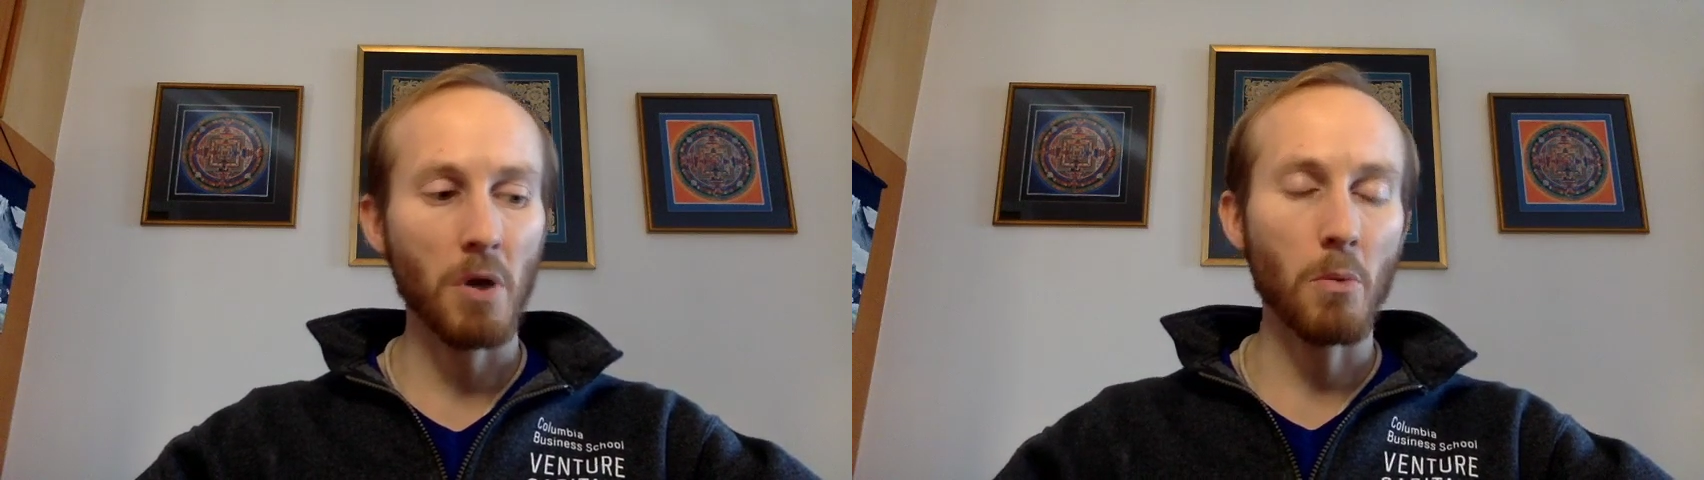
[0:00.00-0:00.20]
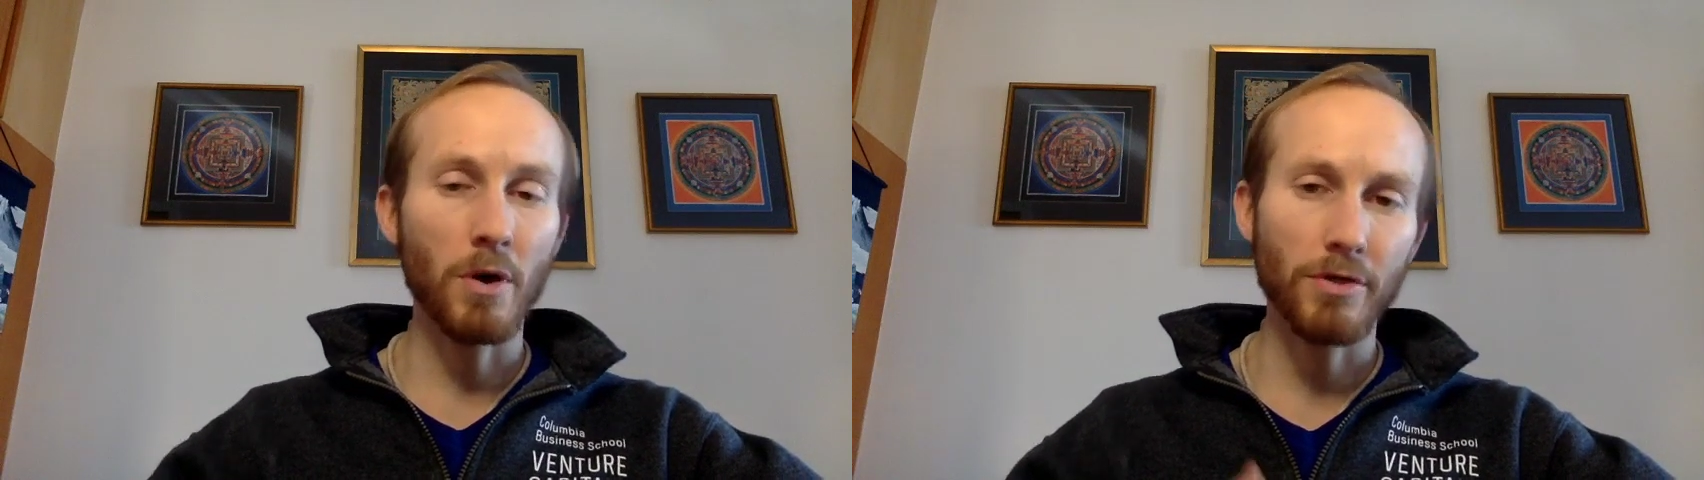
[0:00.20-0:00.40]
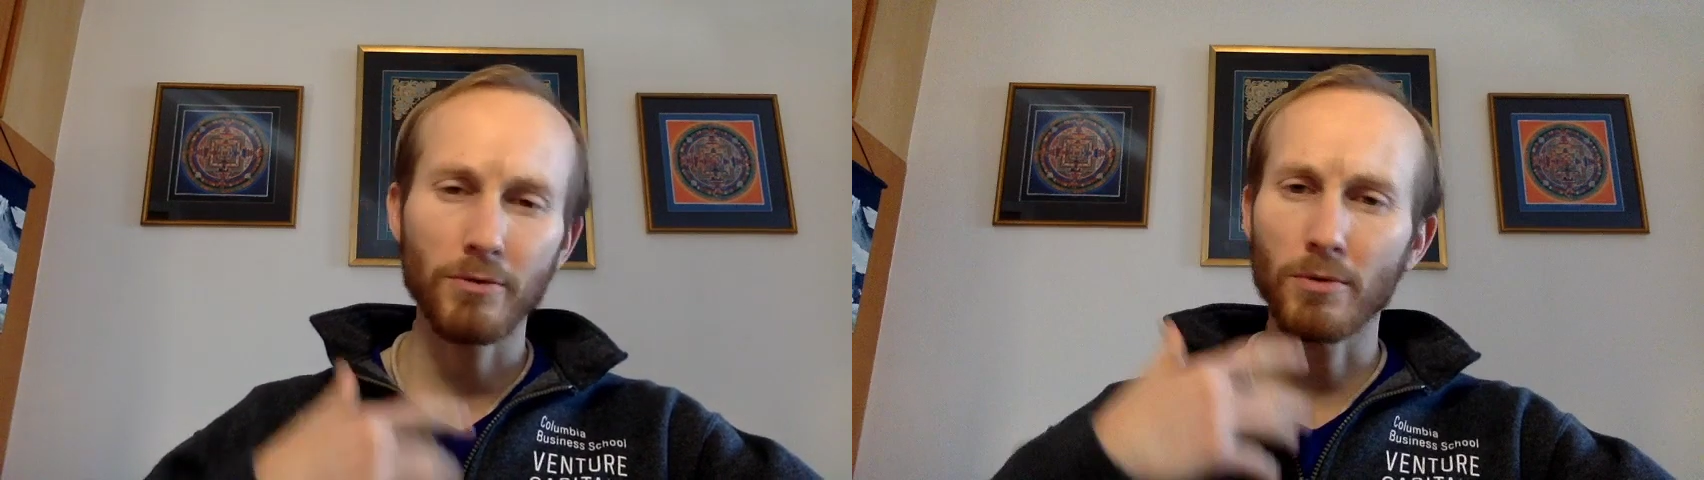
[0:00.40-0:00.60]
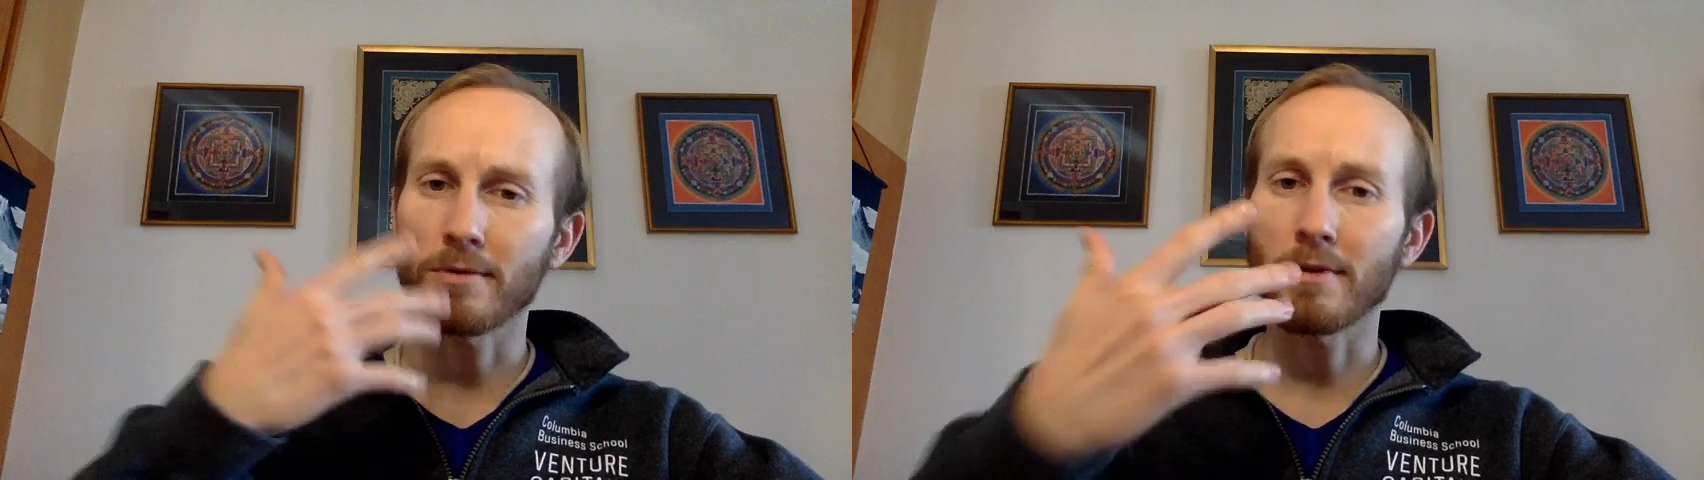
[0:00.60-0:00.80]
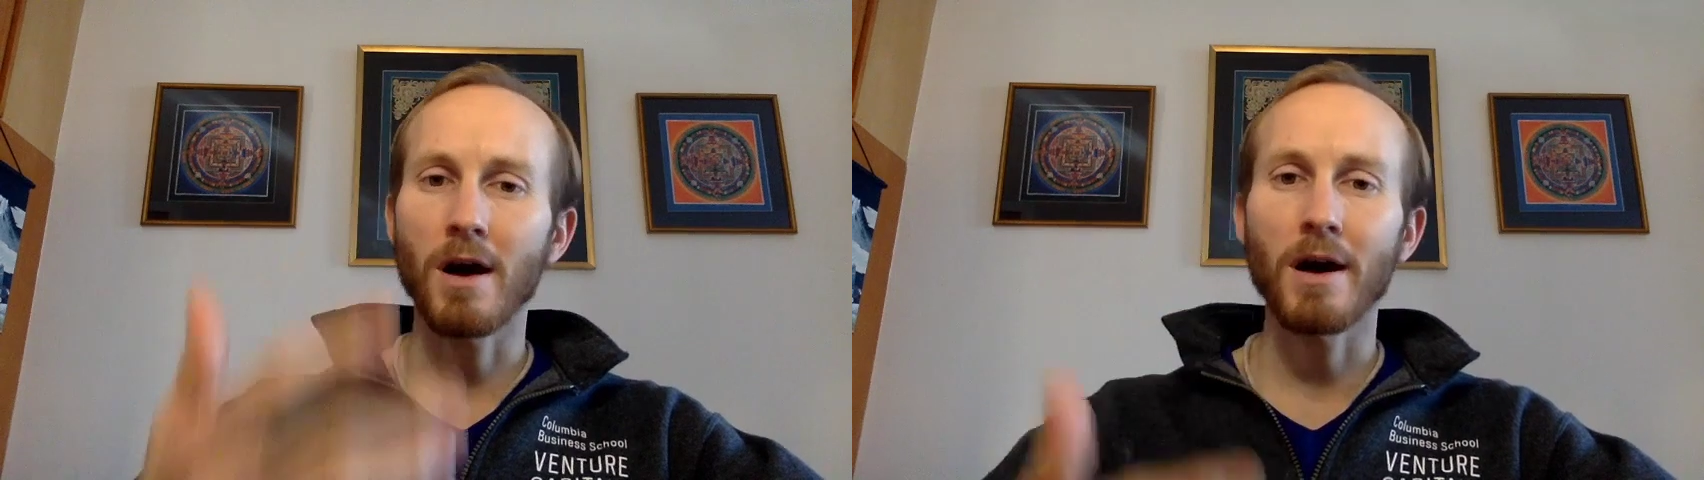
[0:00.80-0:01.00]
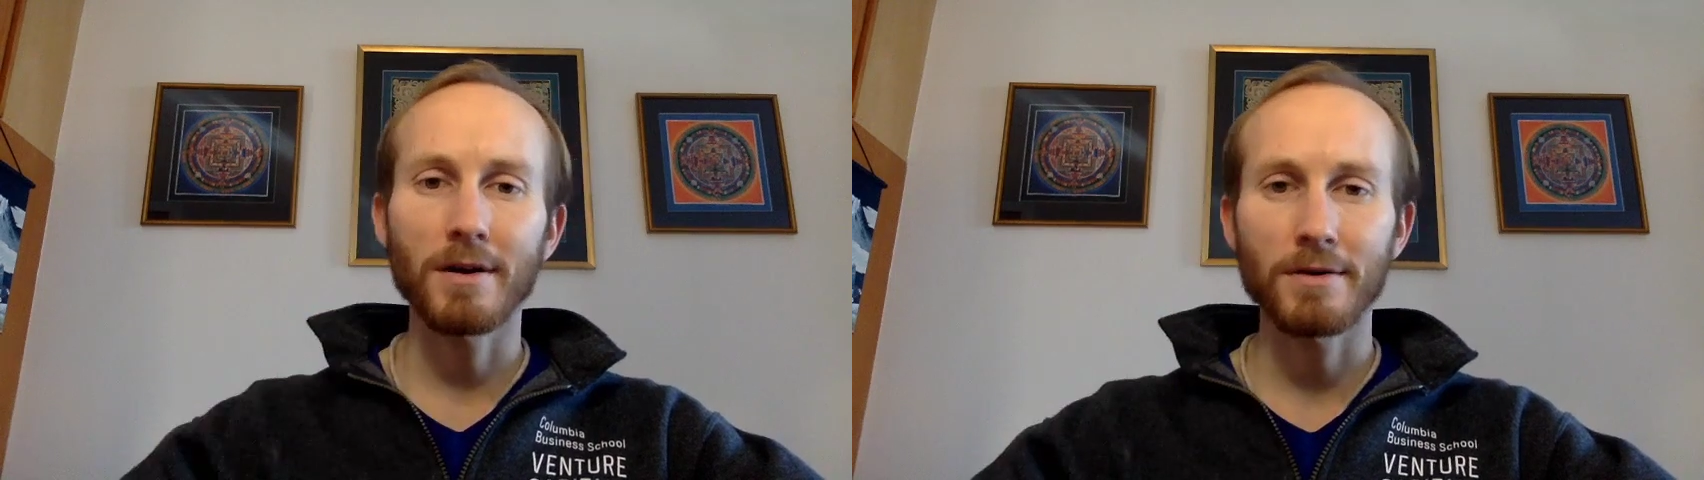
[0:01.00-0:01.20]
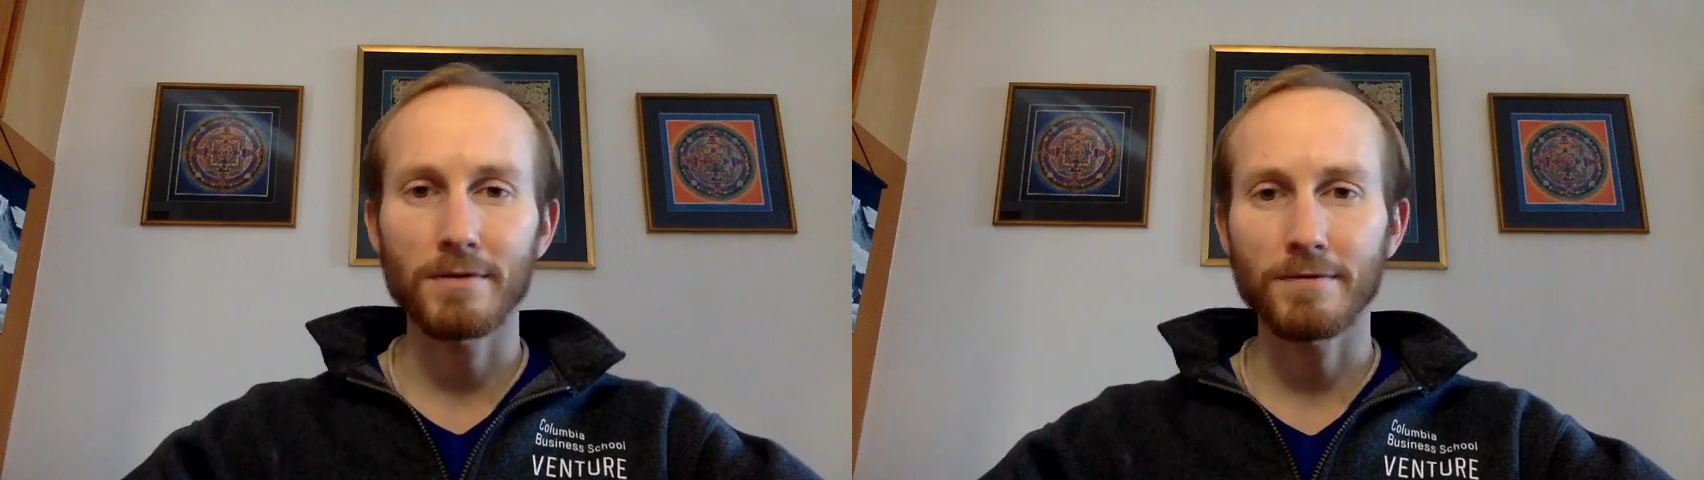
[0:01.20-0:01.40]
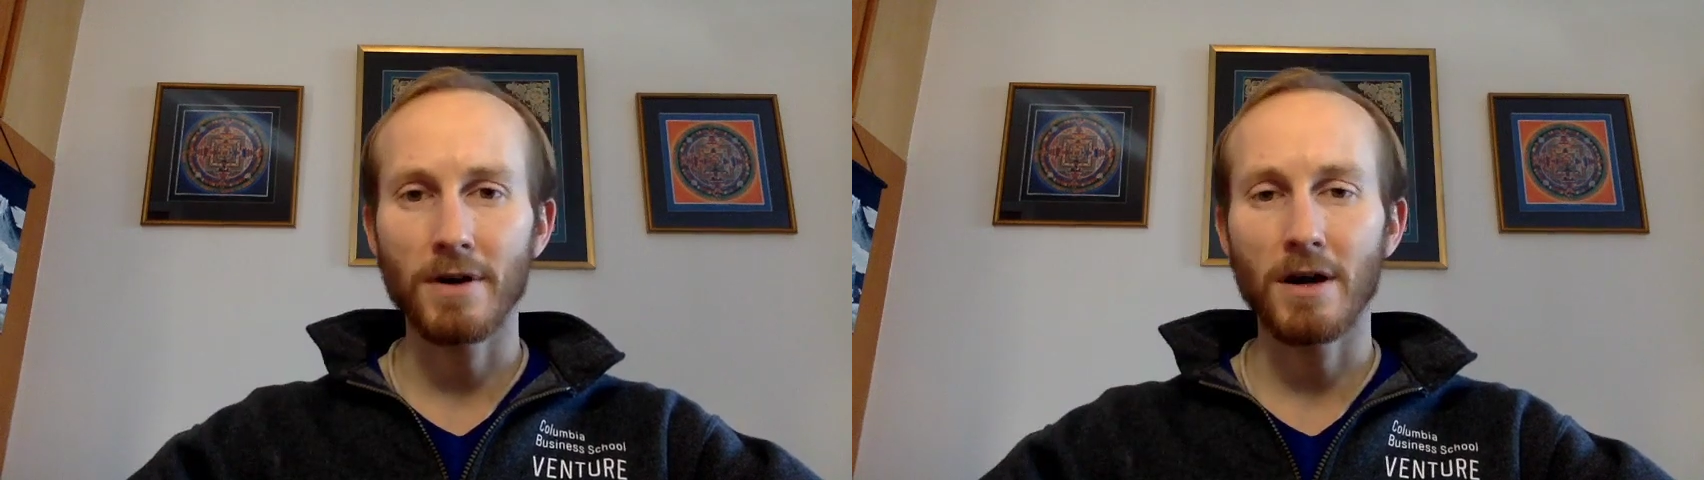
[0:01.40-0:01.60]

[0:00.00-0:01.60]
went through a lot of